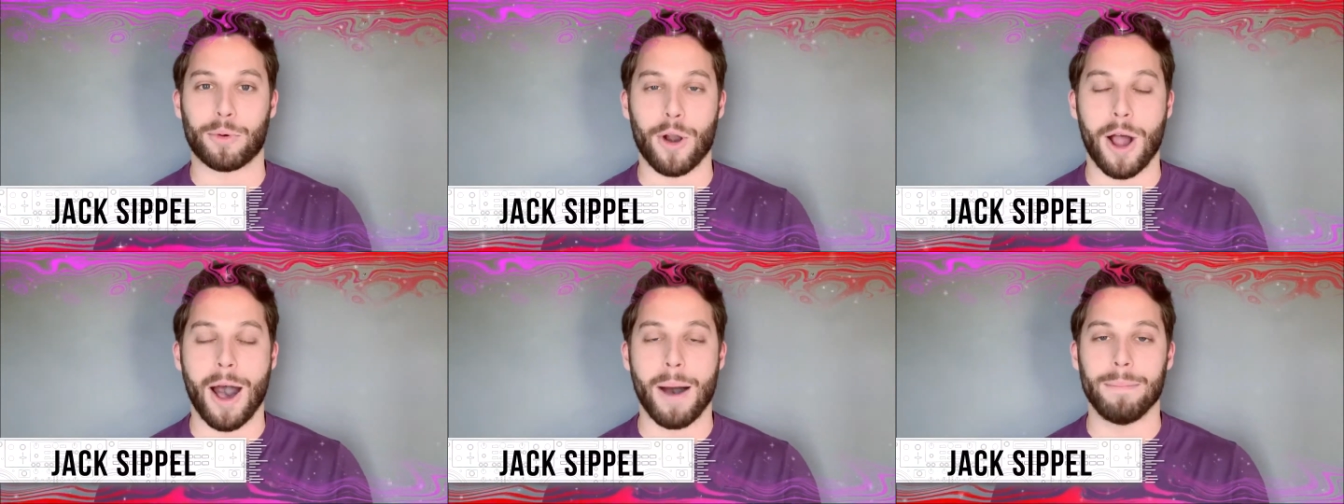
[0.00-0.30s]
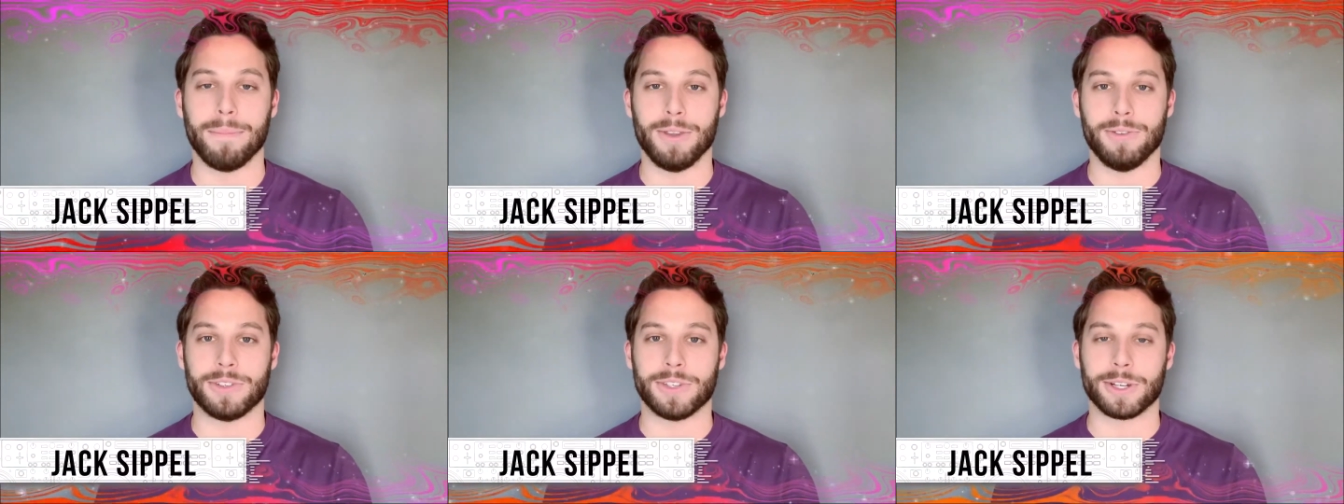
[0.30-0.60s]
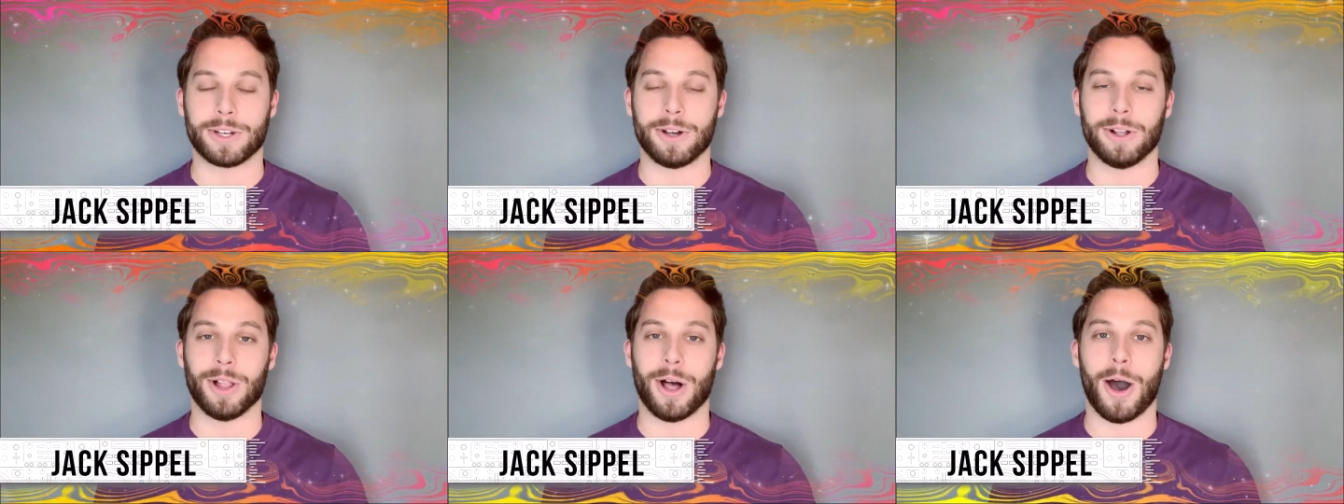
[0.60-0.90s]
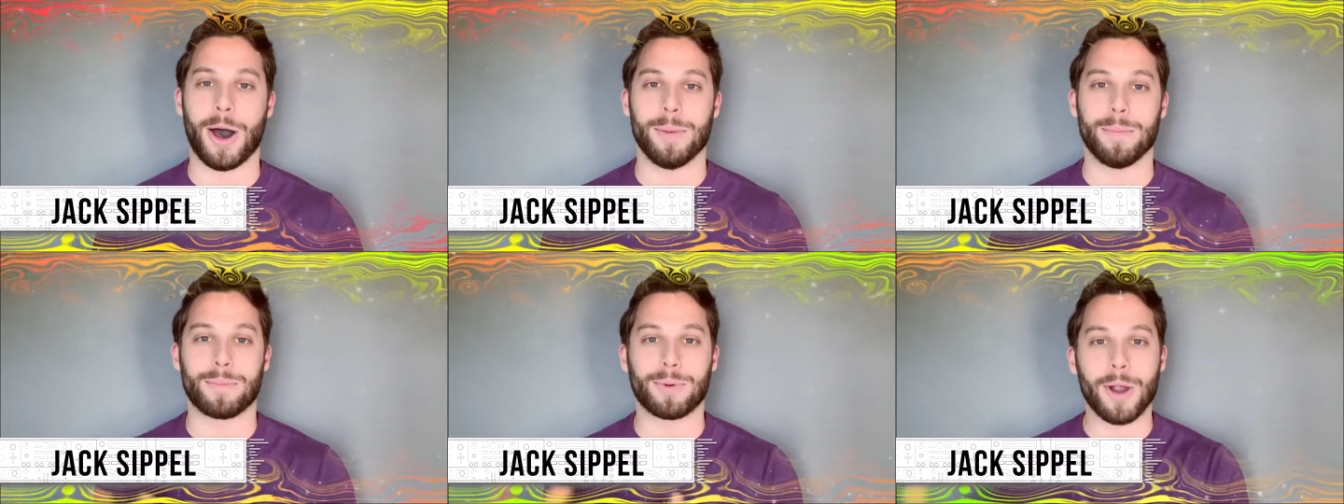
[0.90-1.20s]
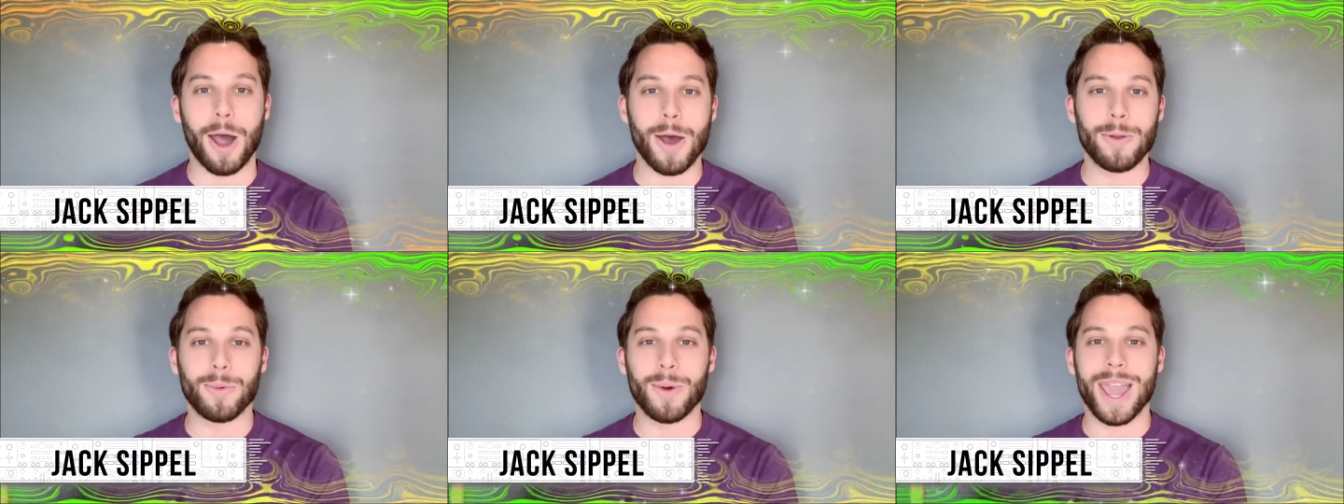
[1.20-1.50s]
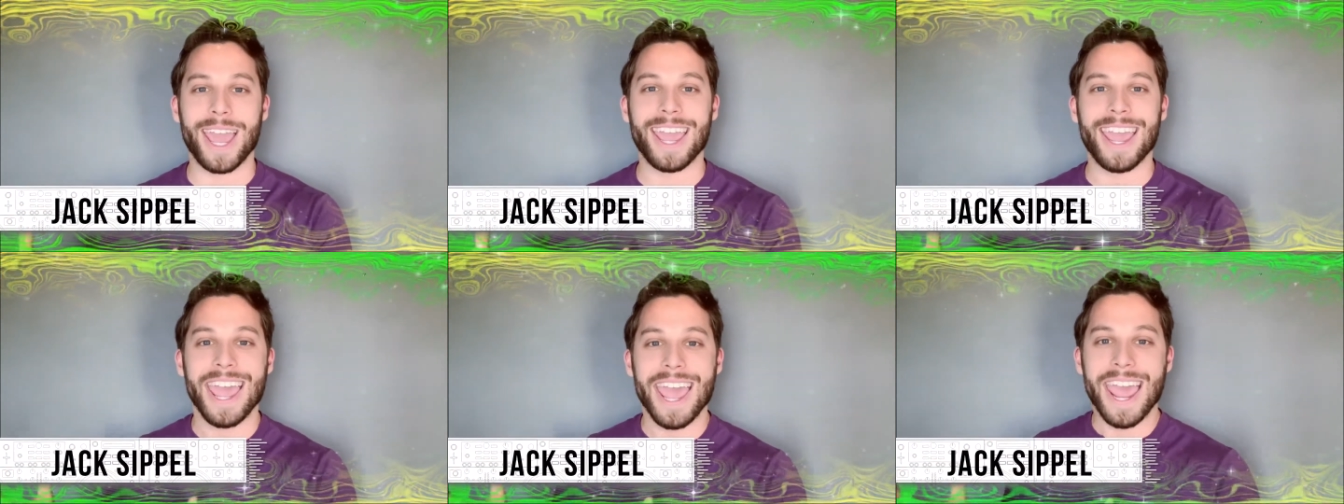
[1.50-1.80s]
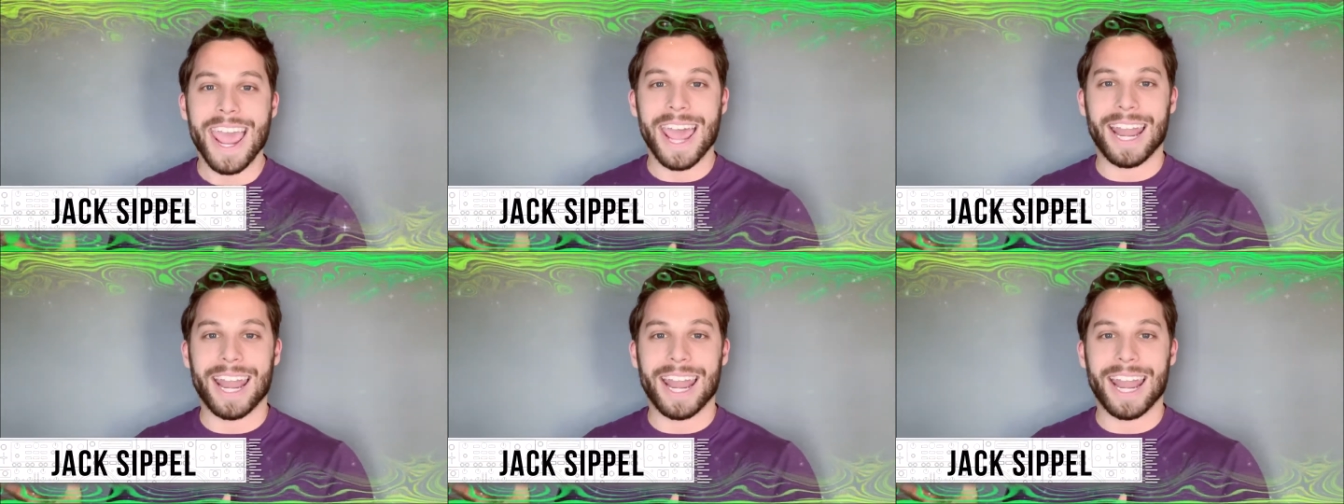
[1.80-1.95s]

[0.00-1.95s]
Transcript: Prom musical on Broadway,